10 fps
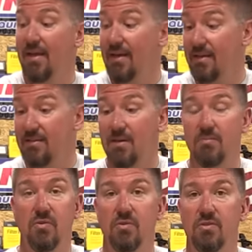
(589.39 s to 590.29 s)
and in
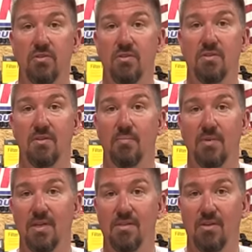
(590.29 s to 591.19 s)
some tools it just
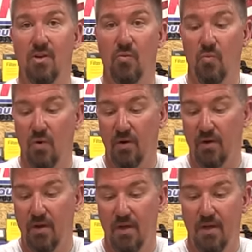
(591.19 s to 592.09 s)
simply isn't going to
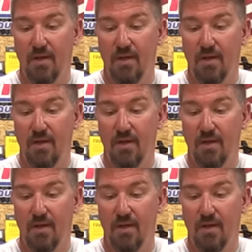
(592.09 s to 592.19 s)
work.